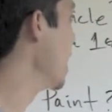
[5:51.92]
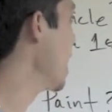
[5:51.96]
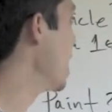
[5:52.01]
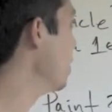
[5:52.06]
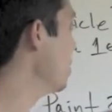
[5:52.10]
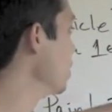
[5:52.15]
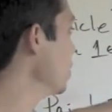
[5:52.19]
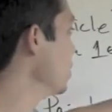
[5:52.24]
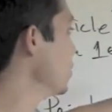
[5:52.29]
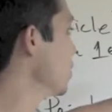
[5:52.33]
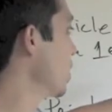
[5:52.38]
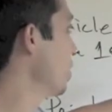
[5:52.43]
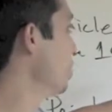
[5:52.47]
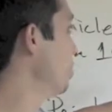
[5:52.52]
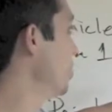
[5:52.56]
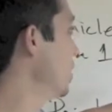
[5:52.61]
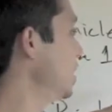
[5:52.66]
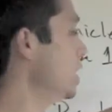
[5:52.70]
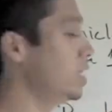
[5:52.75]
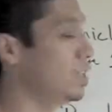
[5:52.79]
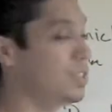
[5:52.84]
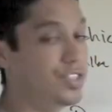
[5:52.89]
enamels
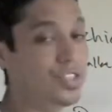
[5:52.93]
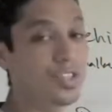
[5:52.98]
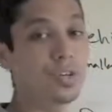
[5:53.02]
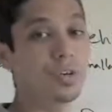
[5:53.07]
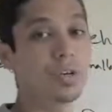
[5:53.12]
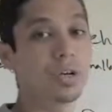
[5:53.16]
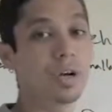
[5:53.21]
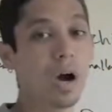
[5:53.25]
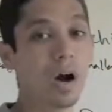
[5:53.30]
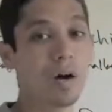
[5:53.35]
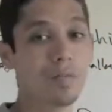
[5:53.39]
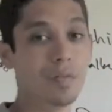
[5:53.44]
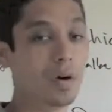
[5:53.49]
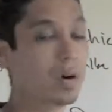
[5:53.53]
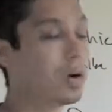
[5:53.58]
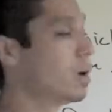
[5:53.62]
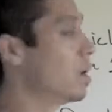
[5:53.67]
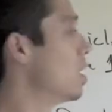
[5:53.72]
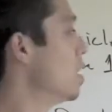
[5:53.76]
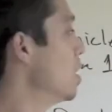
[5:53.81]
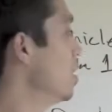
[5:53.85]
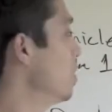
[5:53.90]
are easier to
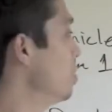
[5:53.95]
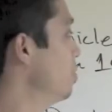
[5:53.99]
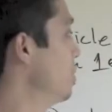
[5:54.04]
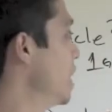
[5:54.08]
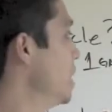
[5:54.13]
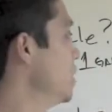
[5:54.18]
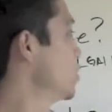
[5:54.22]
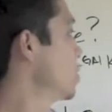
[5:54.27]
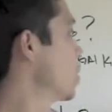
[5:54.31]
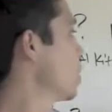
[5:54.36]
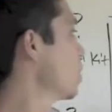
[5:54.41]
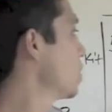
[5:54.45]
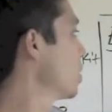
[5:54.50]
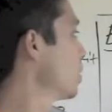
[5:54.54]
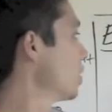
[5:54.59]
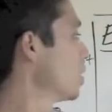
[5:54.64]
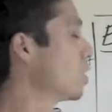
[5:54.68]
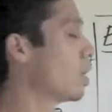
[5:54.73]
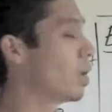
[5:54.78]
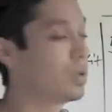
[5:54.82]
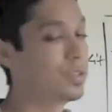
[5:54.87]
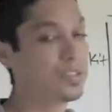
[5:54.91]
cover. Base coat,
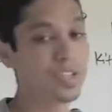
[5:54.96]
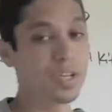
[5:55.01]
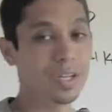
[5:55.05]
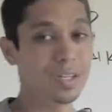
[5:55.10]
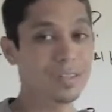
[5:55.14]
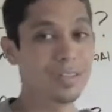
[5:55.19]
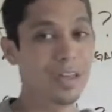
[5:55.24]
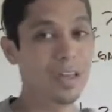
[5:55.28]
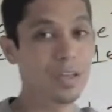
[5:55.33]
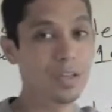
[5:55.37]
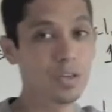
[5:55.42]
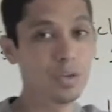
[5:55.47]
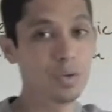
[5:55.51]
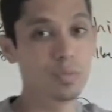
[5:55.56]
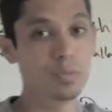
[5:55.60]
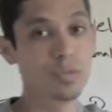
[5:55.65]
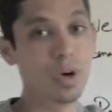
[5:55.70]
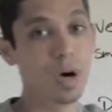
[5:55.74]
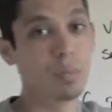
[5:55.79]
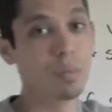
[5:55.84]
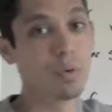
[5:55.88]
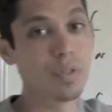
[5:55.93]
clear coat, it's gonna take
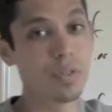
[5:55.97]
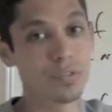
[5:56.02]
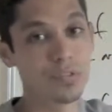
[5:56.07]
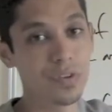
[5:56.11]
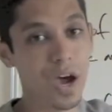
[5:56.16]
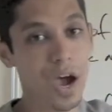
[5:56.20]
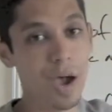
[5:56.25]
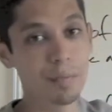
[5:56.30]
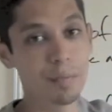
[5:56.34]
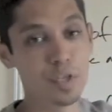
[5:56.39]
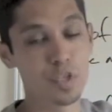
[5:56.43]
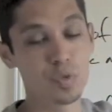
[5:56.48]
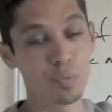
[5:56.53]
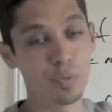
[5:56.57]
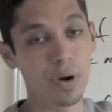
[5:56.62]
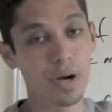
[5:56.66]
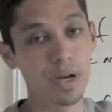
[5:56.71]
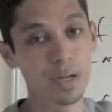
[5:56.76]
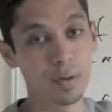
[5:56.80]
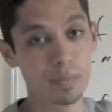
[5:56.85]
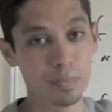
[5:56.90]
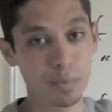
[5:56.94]
you double the time to
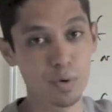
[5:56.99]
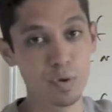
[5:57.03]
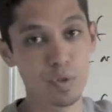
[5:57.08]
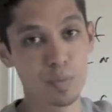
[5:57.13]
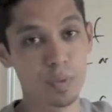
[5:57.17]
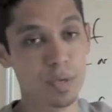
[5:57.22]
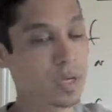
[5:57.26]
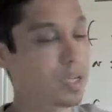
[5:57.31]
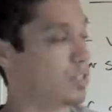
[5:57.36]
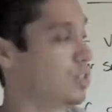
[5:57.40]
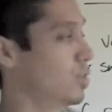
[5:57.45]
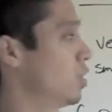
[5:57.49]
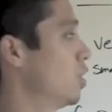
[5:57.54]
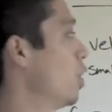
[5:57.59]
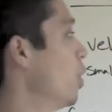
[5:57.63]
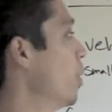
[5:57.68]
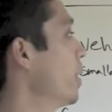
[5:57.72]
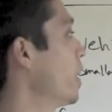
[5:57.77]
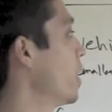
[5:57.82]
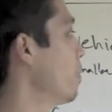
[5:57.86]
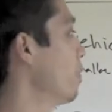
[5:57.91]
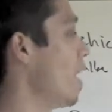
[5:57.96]
spray in the booth because you're
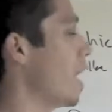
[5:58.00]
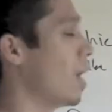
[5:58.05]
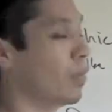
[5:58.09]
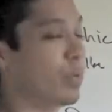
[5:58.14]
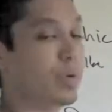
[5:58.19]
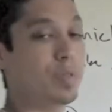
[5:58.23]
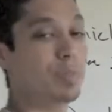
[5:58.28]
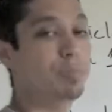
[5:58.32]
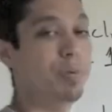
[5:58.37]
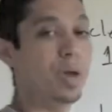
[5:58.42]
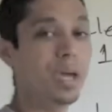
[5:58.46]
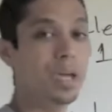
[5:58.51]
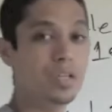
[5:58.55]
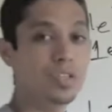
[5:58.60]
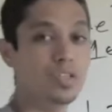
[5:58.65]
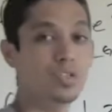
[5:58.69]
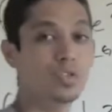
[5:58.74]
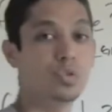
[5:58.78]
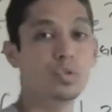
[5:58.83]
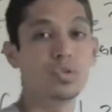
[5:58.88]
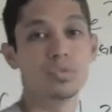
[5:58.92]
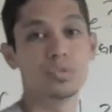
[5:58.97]
going around with
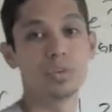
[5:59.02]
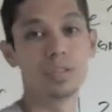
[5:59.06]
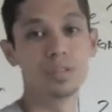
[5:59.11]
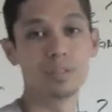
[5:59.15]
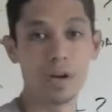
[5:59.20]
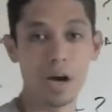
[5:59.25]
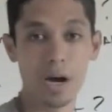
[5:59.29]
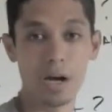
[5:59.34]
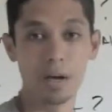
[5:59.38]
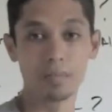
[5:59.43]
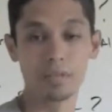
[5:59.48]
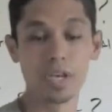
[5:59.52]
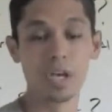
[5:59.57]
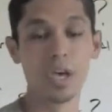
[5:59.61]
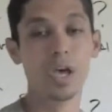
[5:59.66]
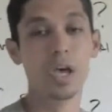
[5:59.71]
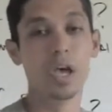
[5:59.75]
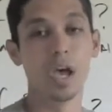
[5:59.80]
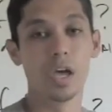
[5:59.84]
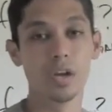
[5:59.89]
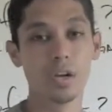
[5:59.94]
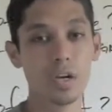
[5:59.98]
base 2-3 times,
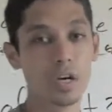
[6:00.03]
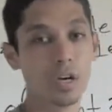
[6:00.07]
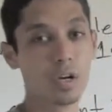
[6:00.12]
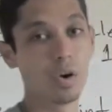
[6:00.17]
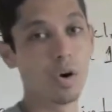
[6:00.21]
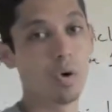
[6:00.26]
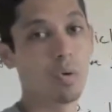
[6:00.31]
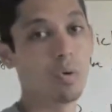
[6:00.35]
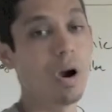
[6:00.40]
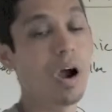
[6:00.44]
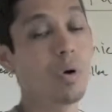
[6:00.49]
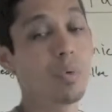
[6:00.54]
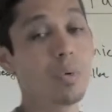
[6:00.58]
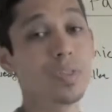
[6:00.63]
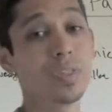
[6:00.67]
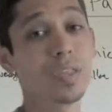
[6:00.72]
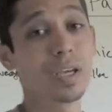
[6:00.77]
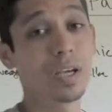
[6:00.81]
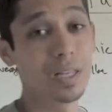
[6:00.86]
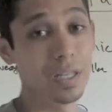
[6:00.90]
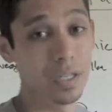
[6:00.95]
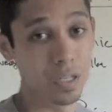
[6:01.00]
and you're gonna go around
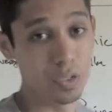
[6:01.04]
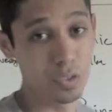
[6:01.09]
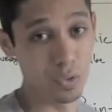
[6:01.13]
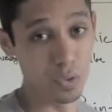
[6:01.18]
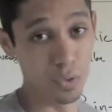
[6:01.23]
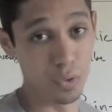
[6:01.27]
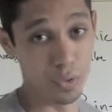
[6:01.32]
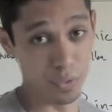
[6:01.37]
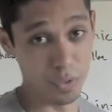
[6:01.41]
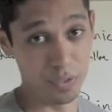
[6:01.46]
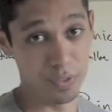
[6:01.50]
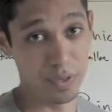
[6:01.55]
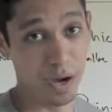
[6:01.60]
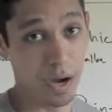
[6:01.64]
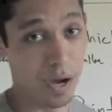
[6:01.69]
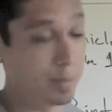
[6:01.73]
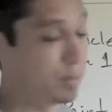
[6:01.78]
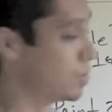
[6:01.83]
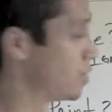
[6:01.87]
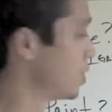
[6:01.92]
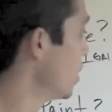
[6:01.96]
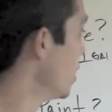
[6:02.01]
with clear 2-3
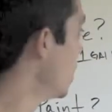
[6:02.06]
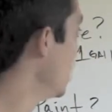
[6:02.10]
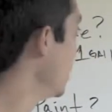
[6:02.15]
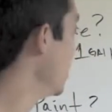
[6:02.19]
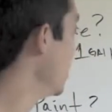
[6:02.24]
times.